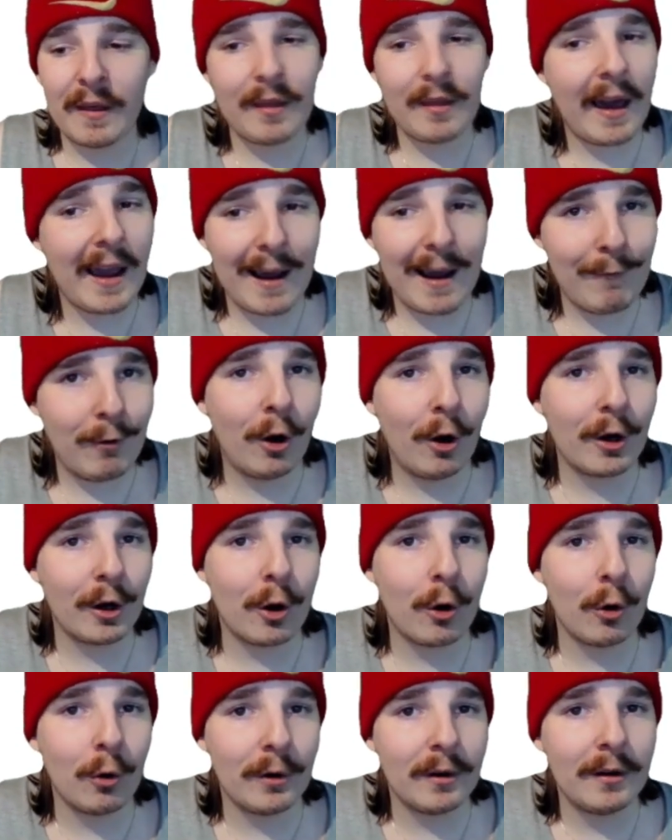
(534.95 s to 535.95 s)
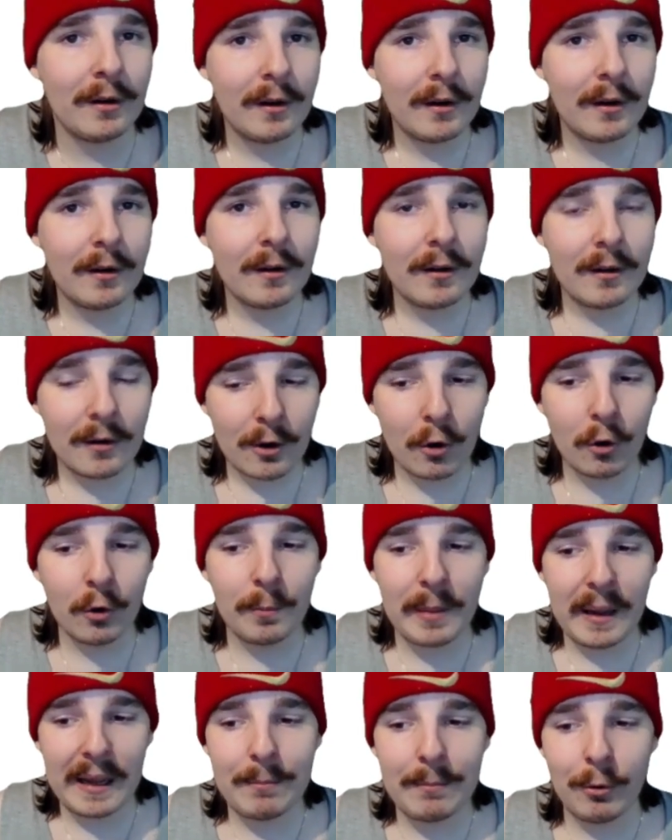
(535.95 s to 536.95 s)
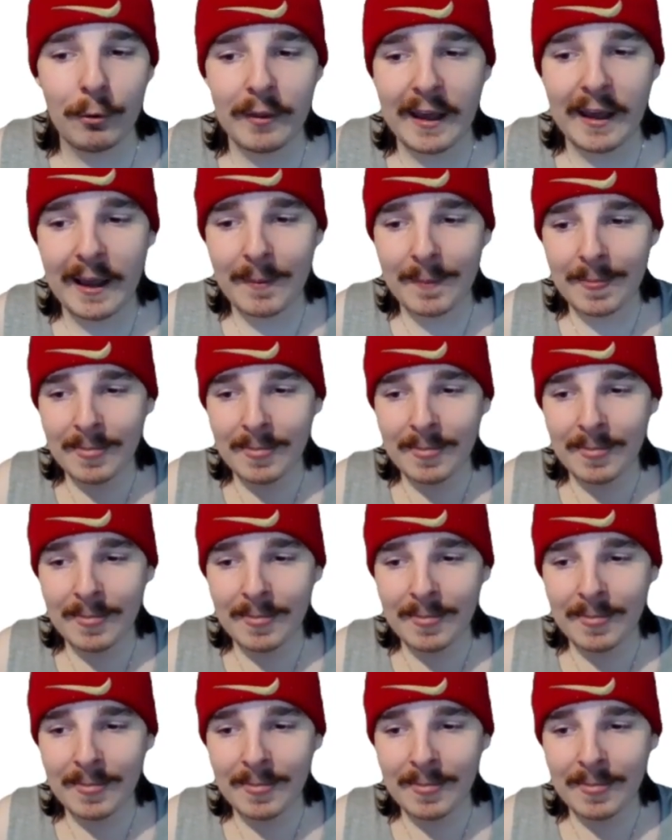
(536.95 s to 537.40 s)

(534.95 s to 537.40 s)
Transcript: They have a lot of good people there.